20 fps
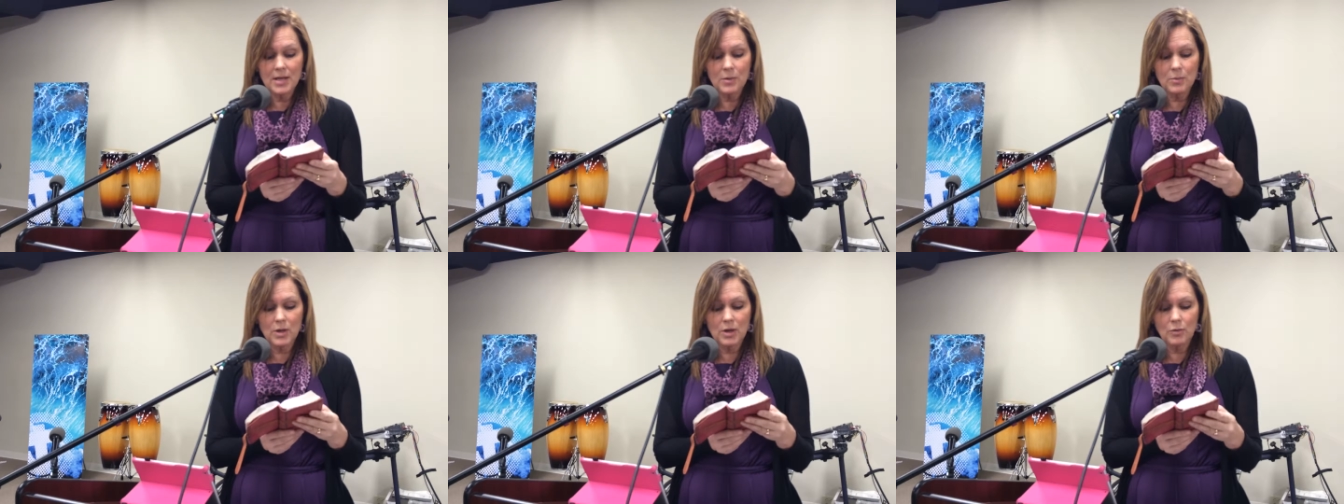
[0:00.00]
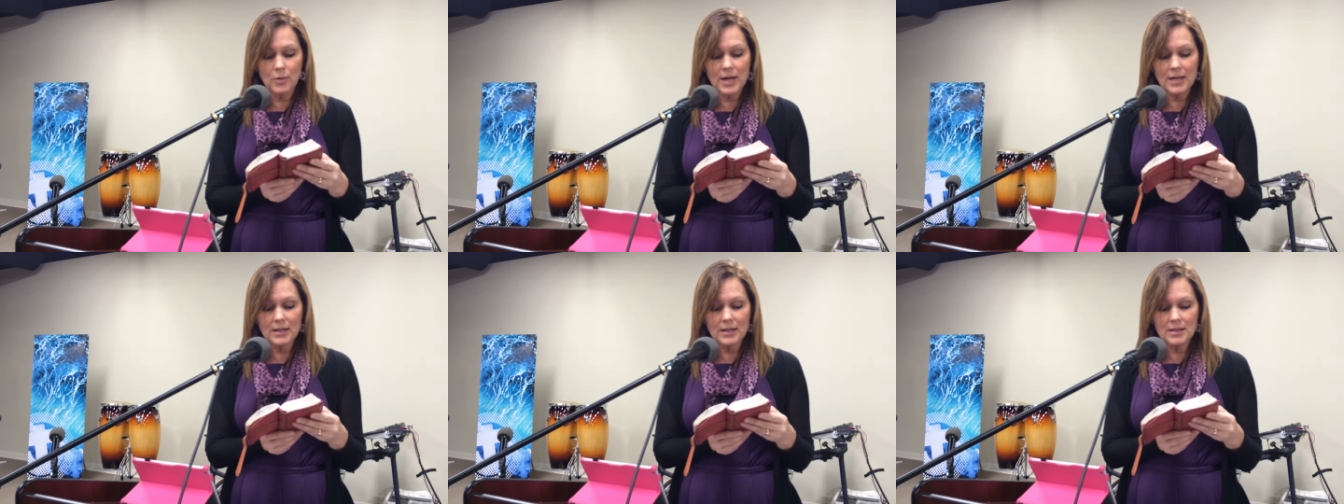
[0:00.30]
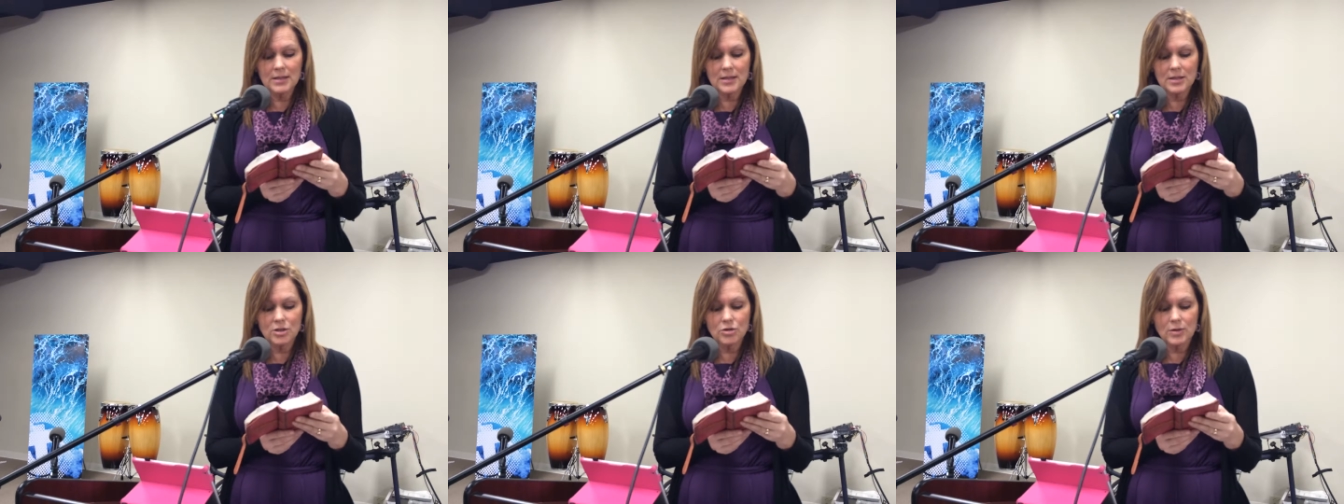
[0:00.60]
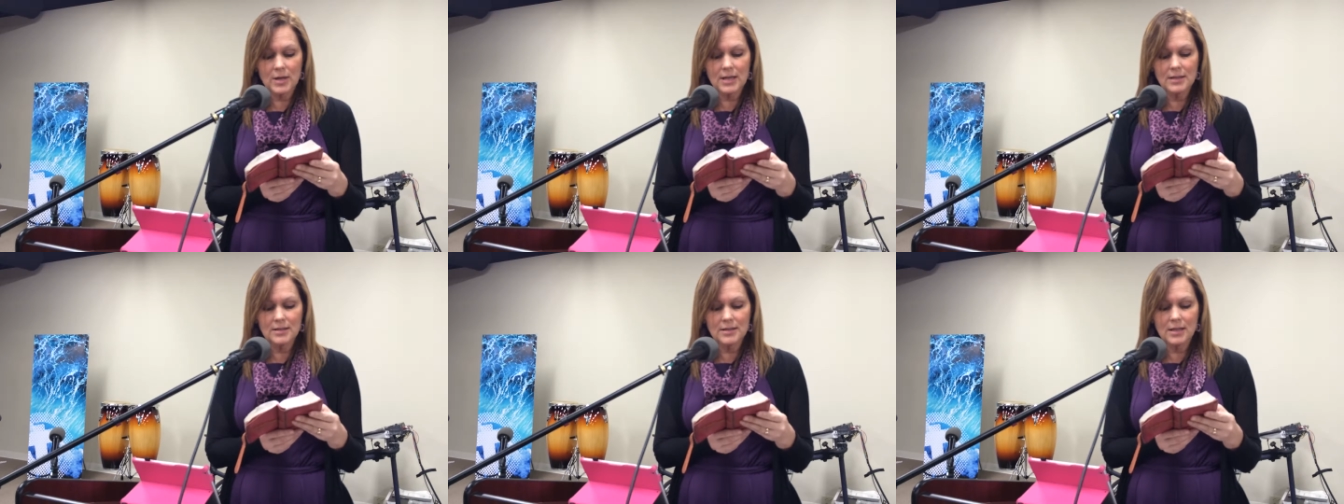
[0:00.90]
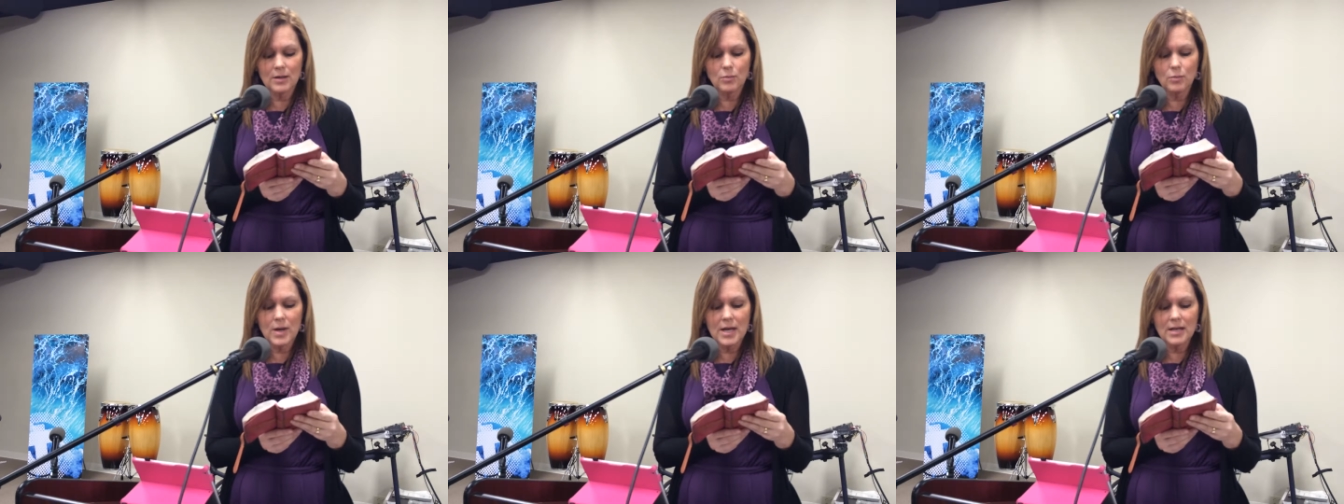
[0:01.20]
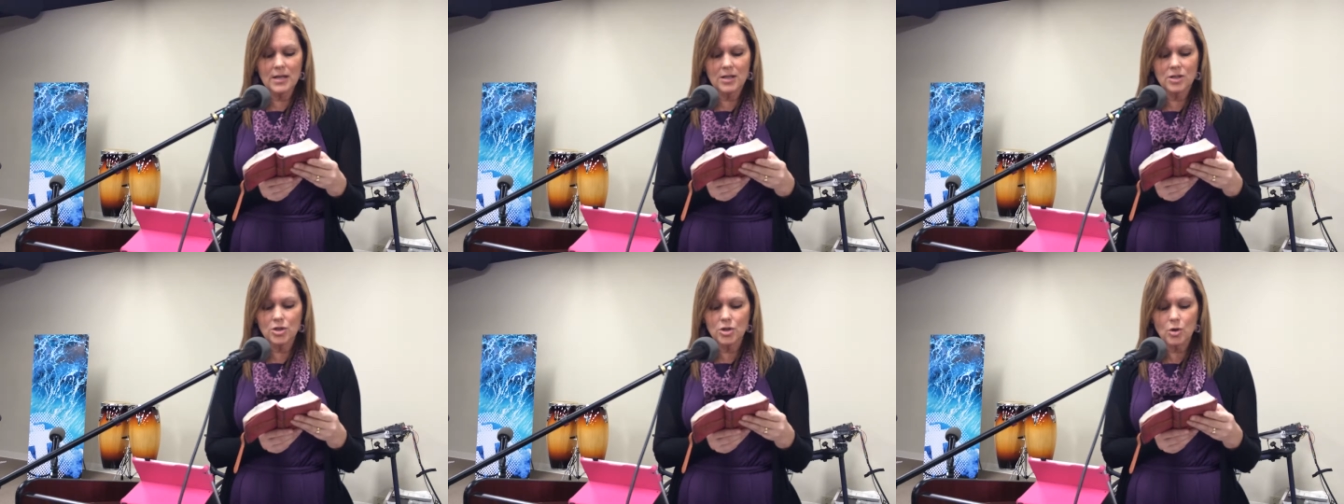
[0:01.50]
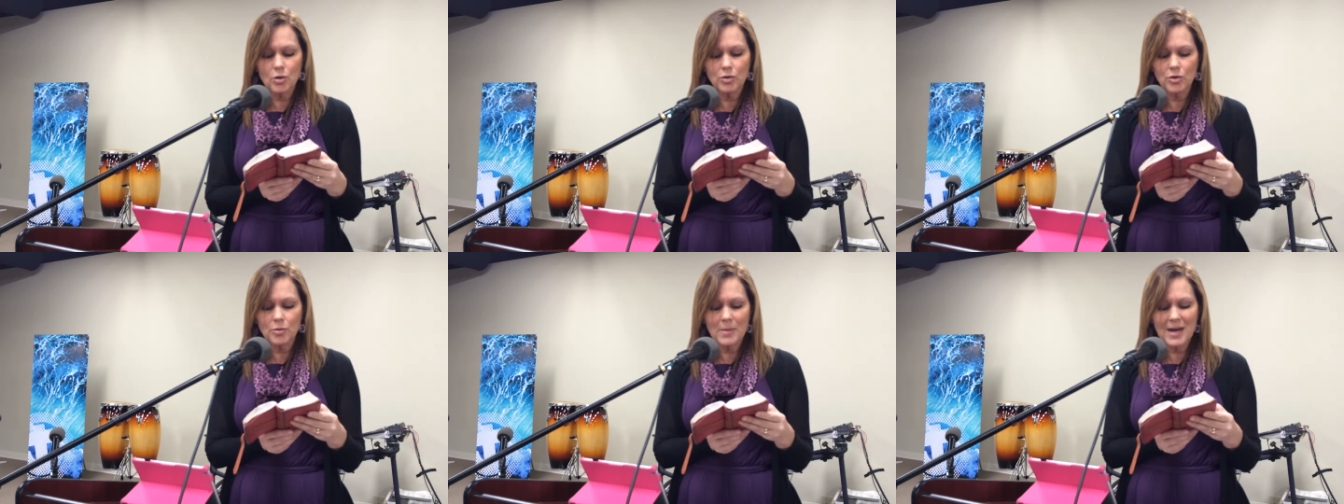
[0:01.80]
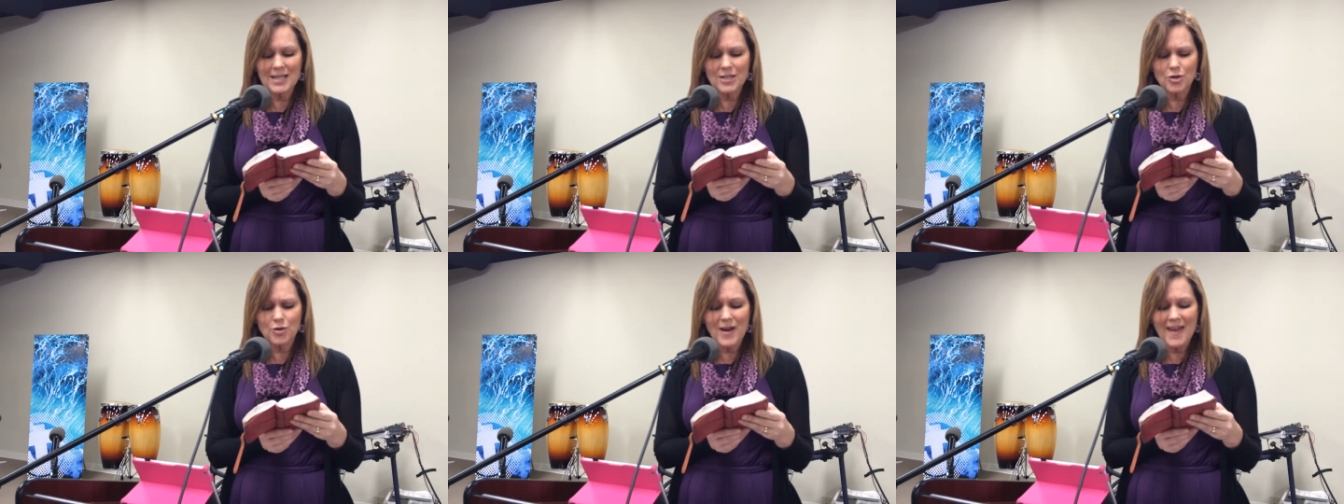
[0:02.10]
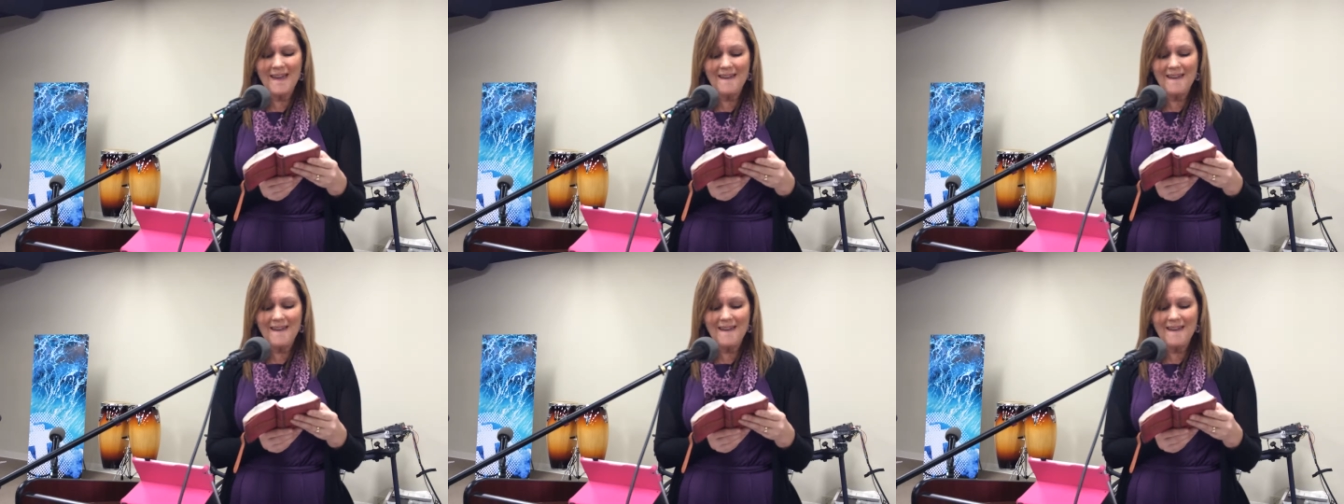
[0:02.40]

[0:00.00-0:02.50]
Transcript: they were greatly distressed and went and told the master